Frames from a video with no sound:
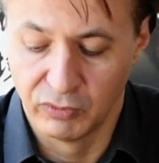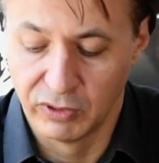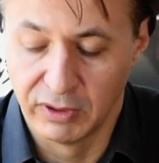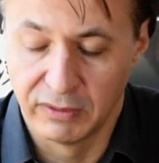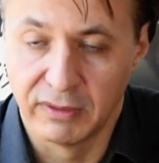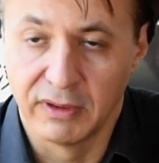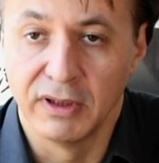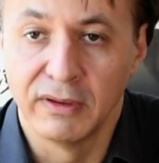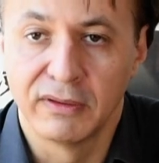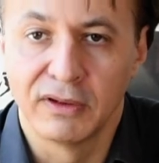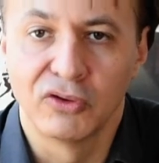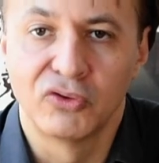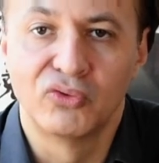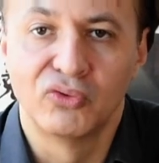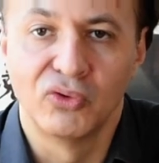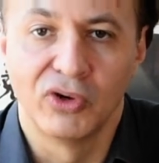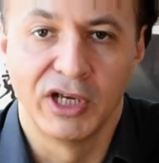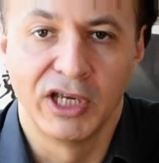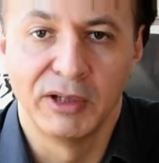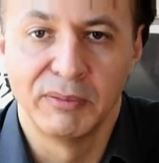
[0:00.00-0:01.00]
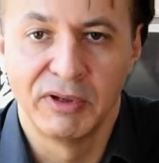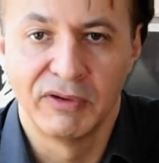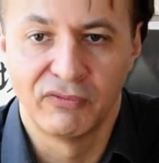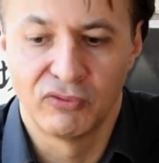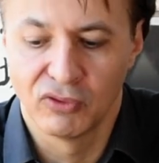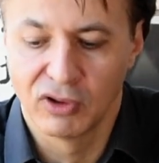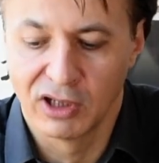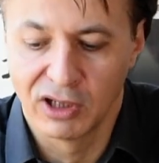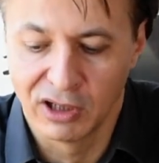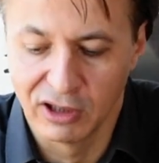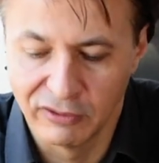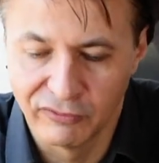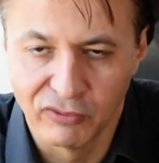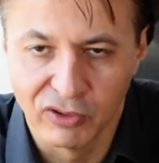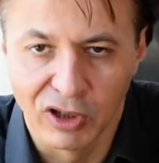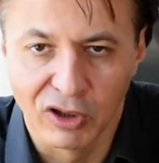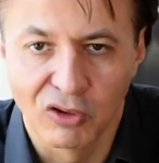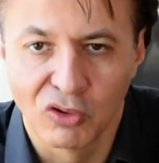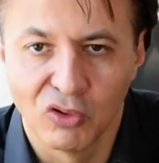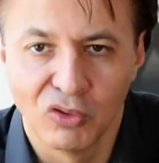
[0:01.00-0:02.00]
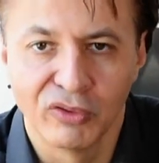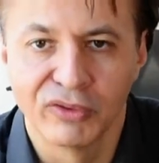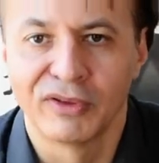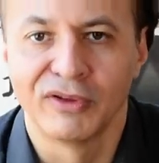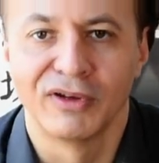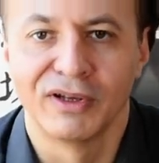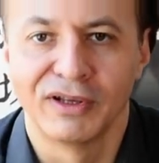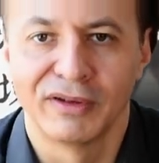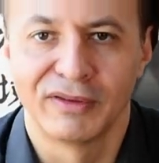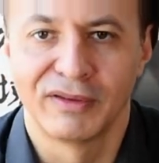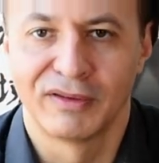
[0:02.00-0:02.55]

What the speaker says: It's easier to aim if you are closer.